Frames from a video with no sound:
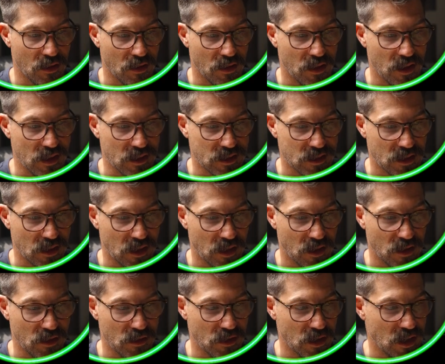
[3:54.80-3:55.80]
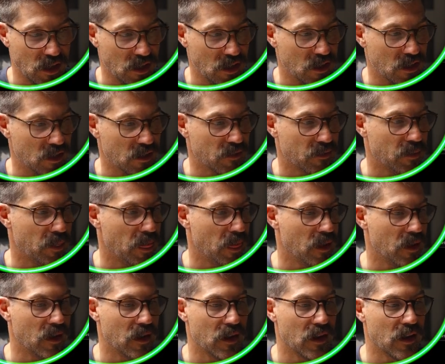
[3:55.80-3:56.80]
this low here,
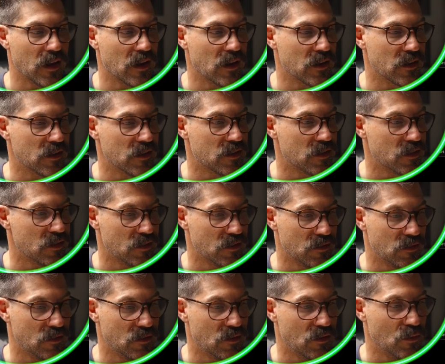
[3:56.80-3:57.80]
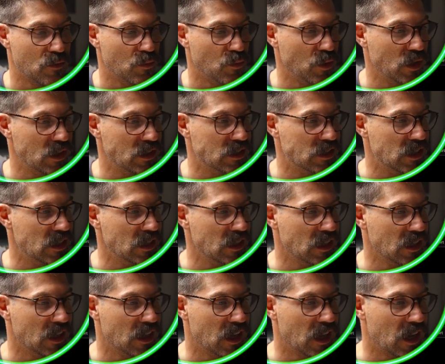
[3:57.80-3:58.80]
and we
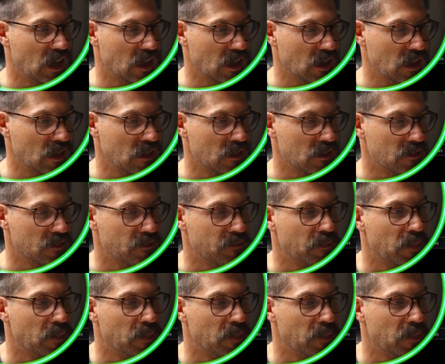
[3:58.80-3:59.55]
didn't get it,